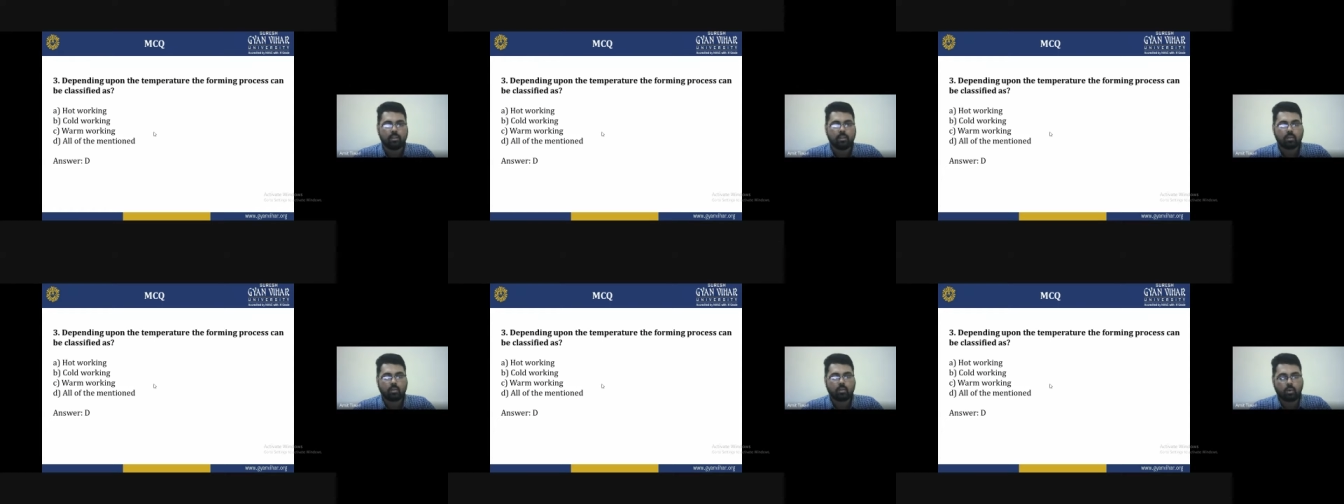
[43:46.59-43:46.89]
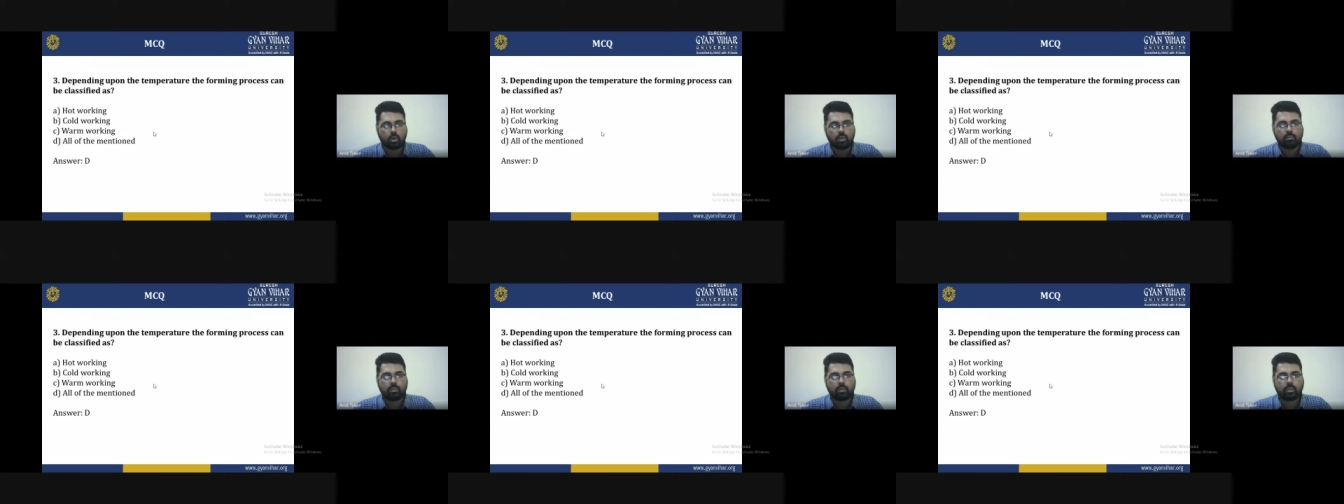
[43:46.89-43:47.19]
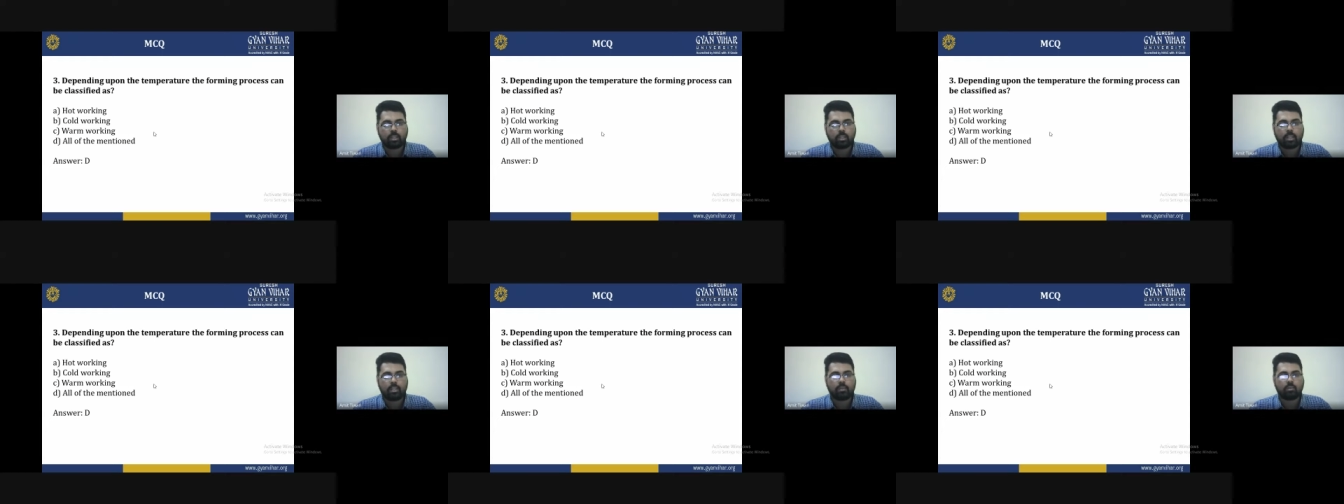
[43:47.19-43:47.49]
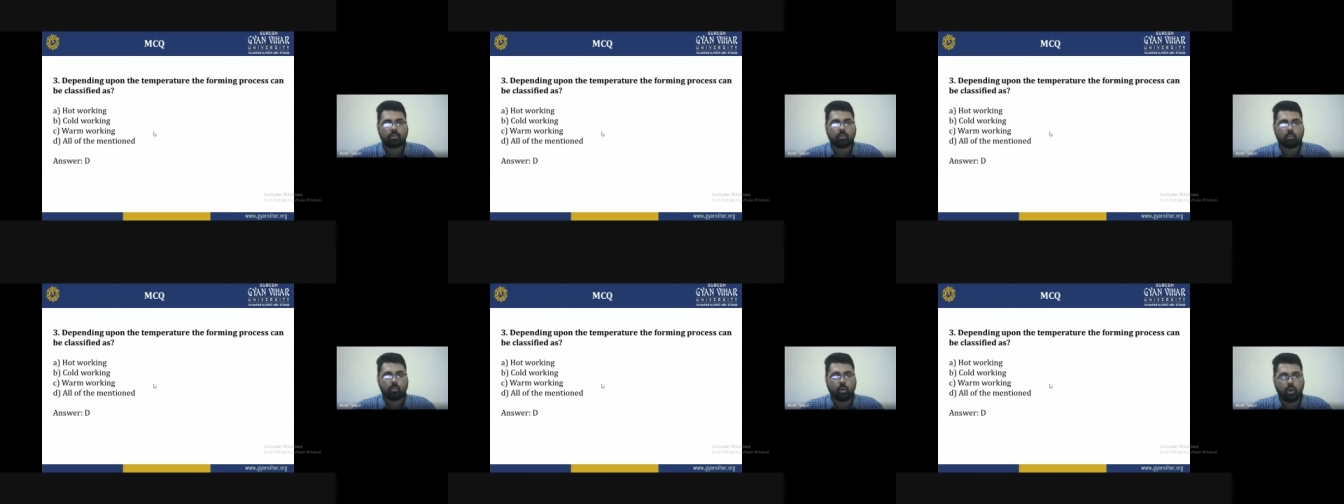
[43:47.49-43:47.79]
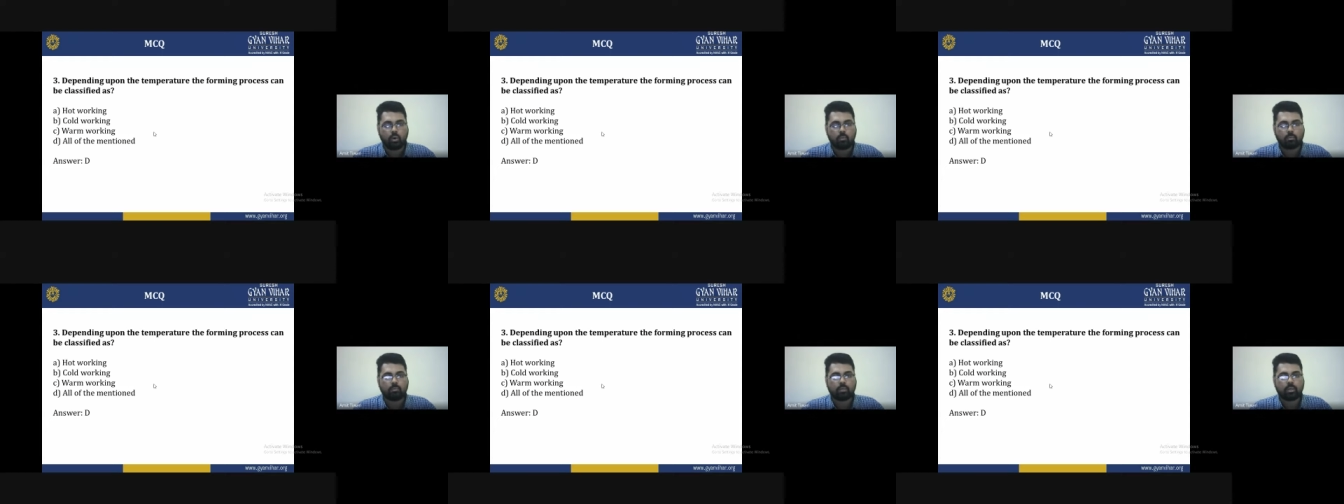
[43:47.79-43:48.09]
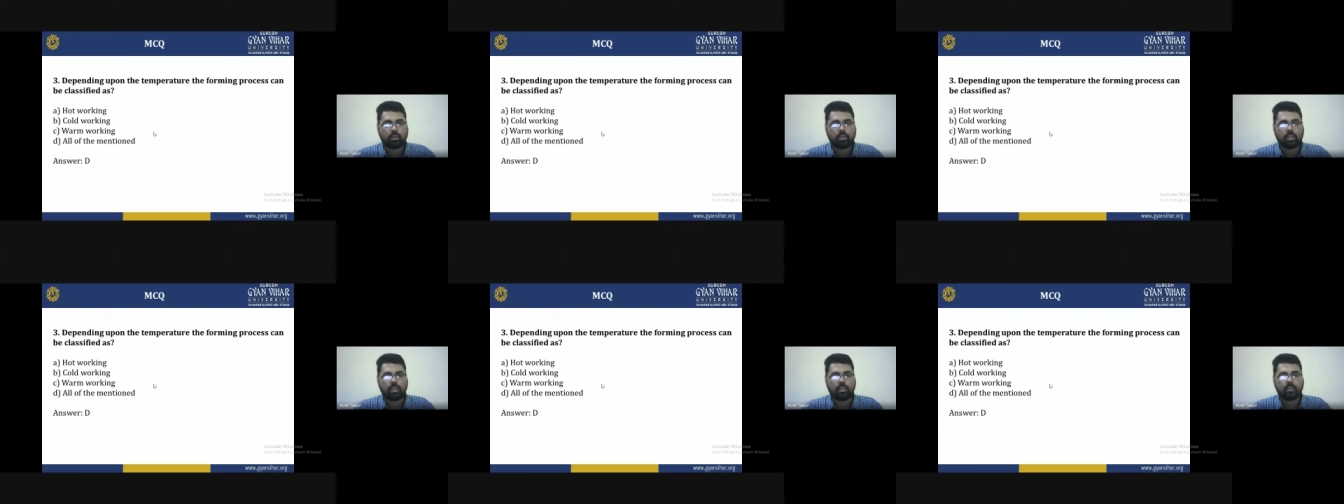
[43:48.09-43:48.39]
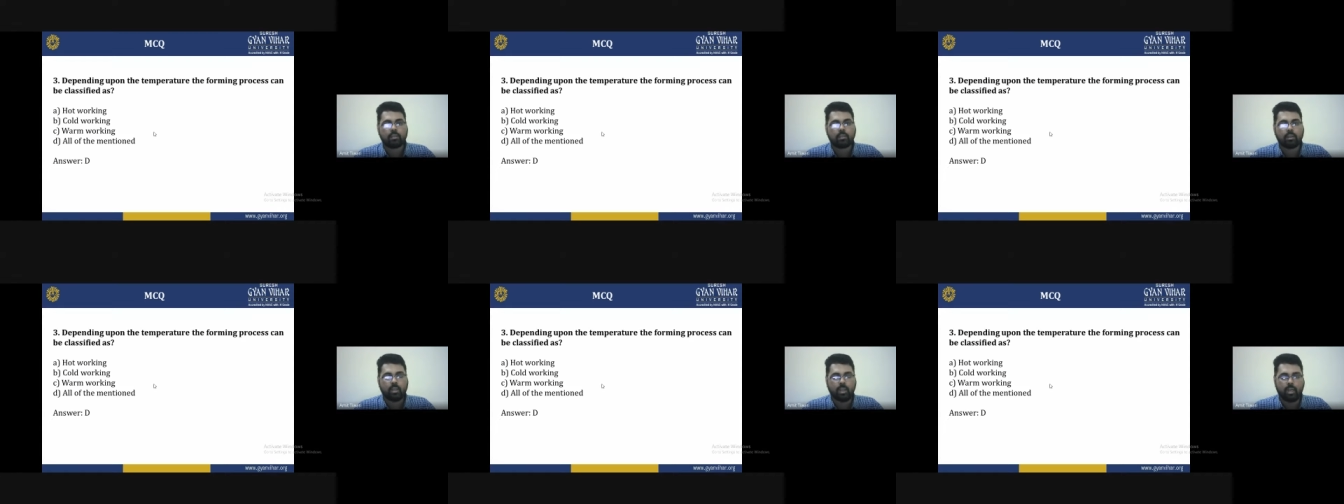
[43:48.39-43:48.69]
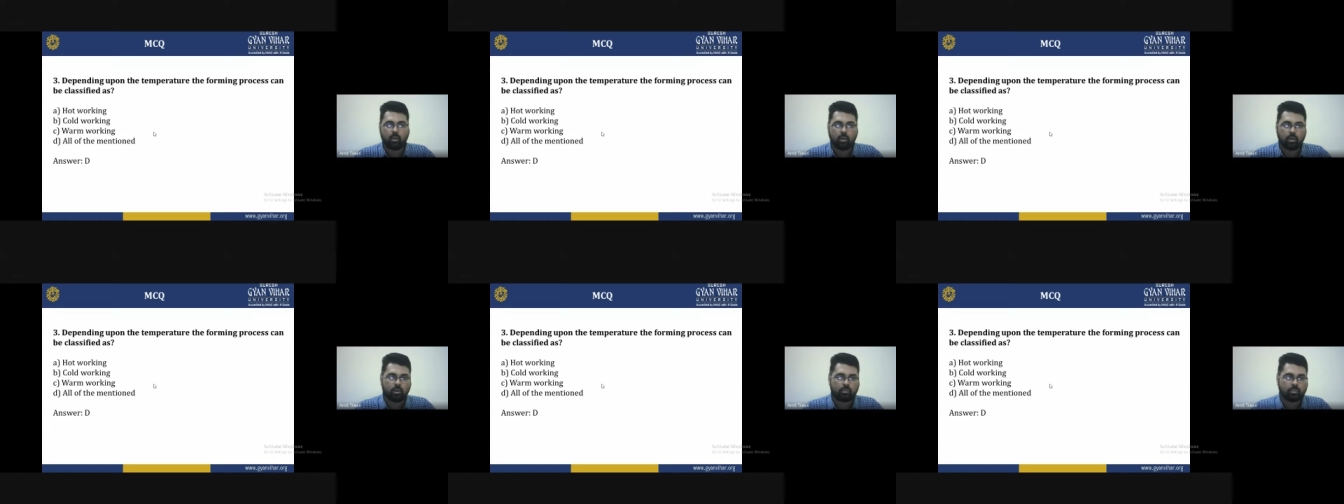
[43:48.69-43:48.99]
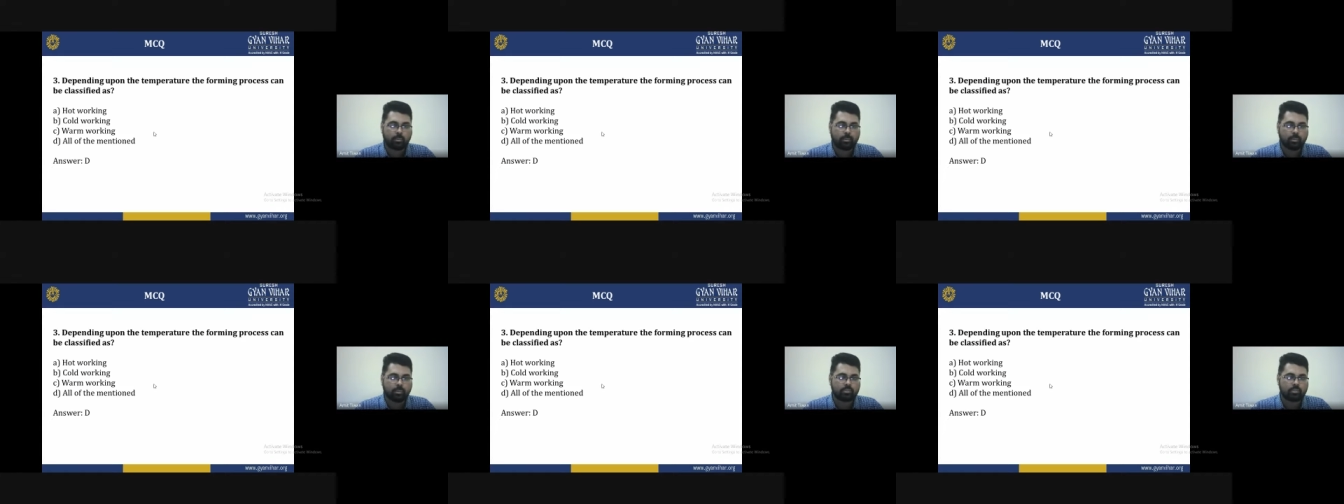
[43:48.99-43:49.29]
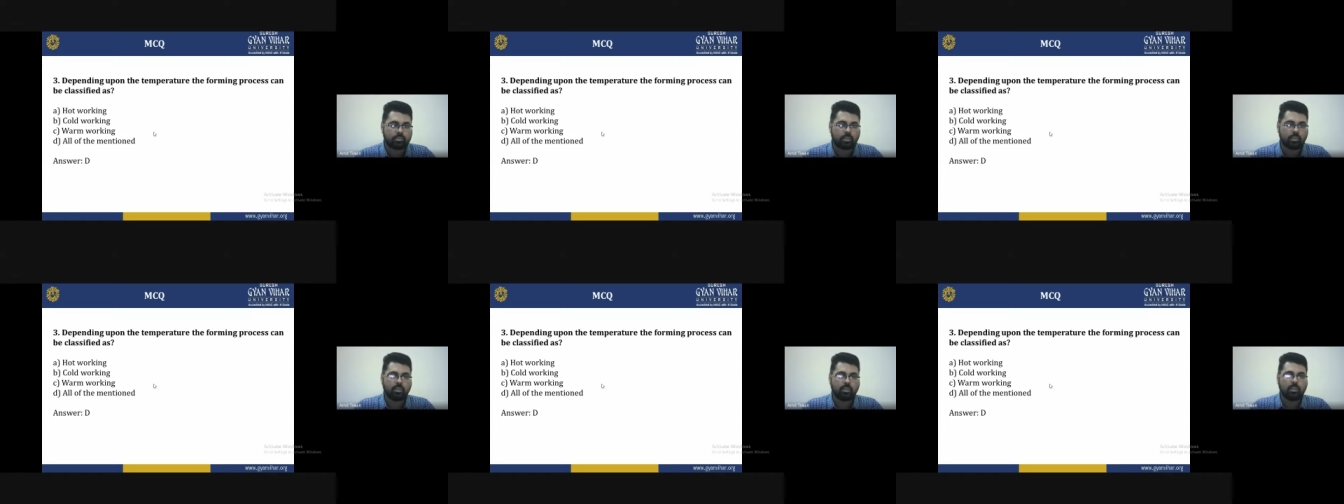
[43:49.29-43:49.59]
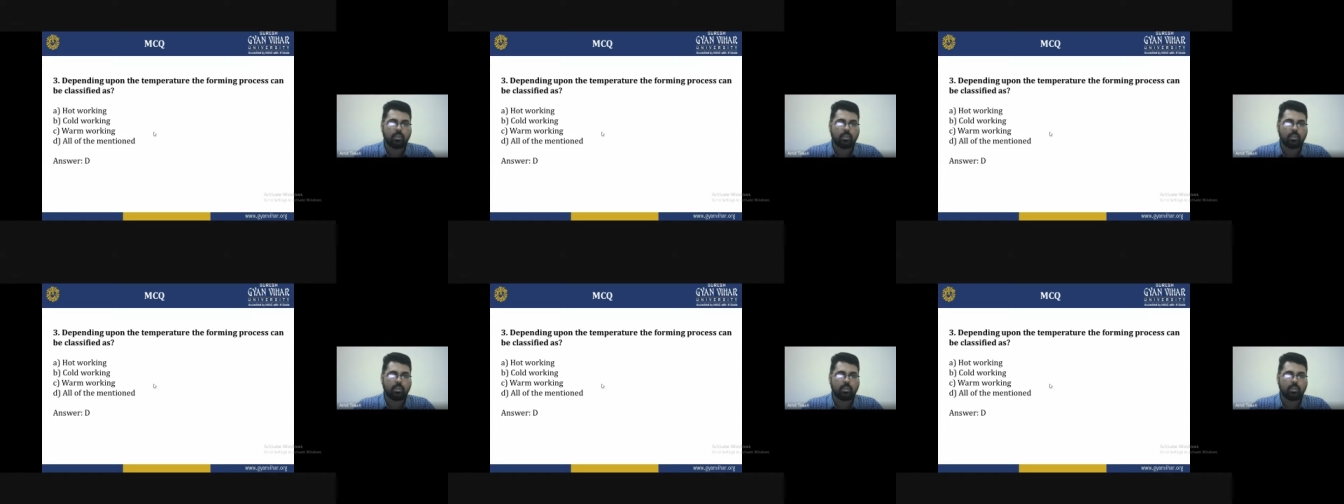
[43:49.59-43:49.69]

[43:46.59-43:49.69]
cold working, warm working, and all of the mentioned.